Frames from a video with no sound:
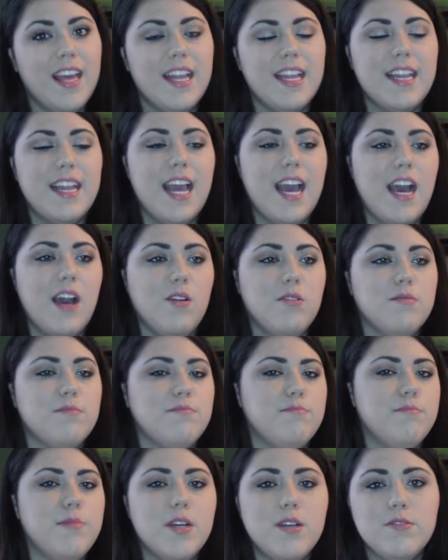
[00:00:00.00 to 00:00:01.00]
Now,
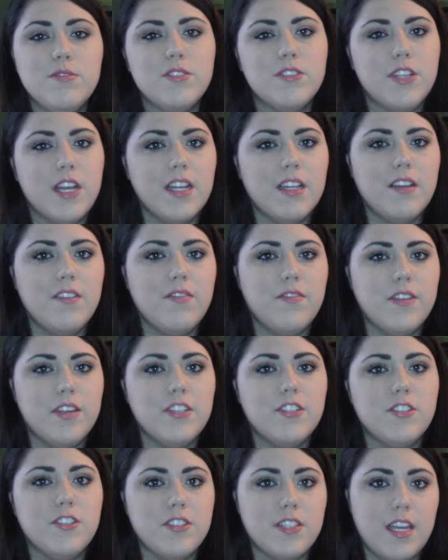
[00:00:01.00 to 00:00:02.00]
most
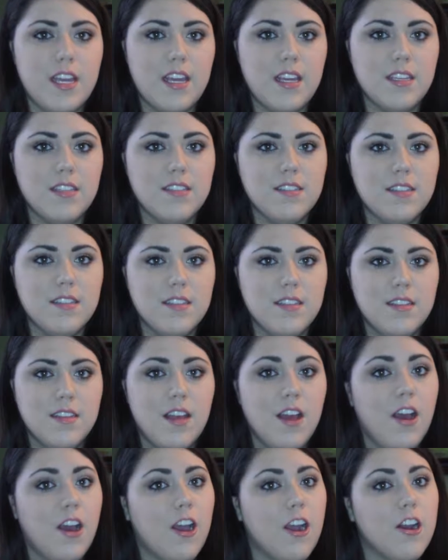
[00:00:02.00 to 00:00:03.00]
jellyfish stings
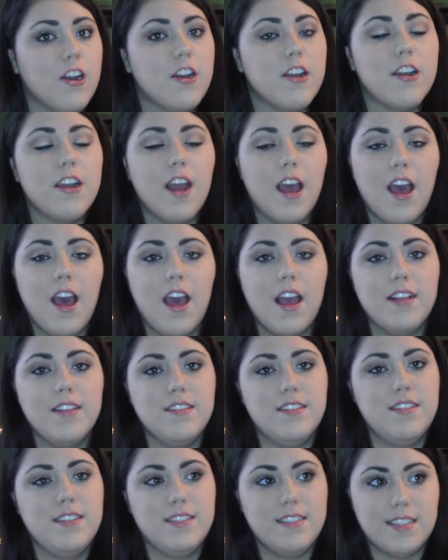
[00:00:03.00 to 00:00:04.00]
are
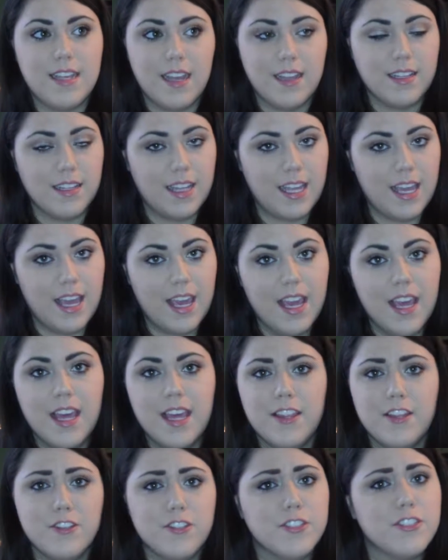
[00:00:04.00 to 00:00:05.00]
not deadly.
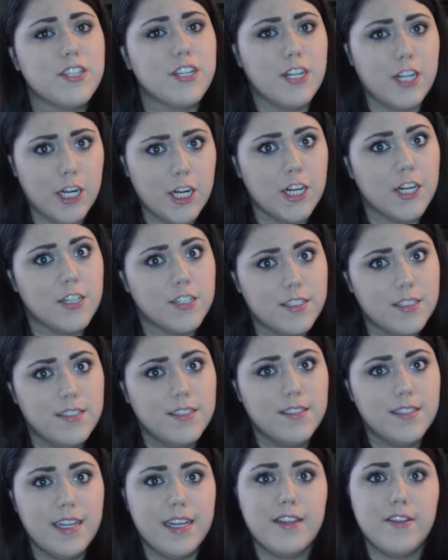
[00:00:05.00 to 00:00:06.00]
They're just going to hurt,
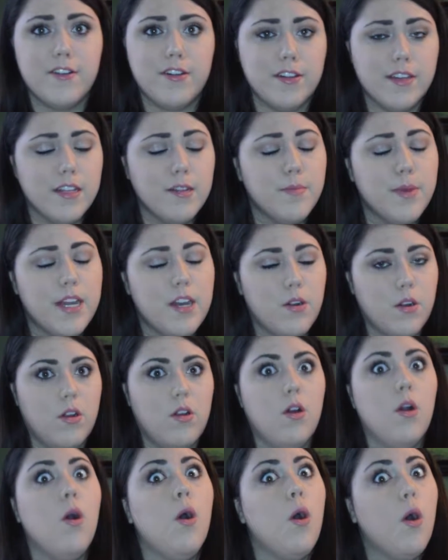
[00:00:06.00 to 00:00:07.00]
either a little bit or
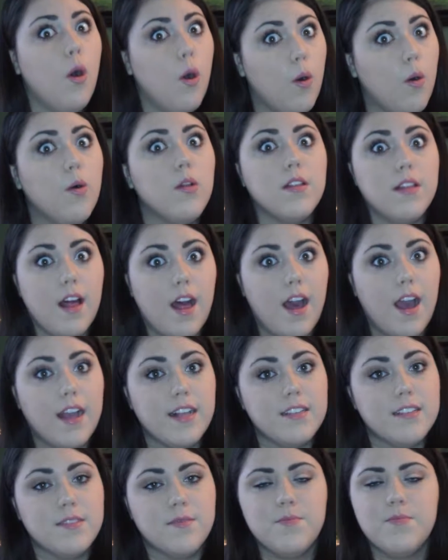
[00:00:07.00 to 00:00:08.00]
a whole
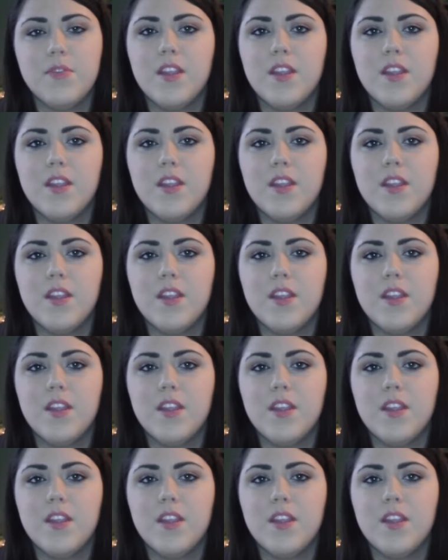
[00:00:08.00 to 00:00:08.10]
lot.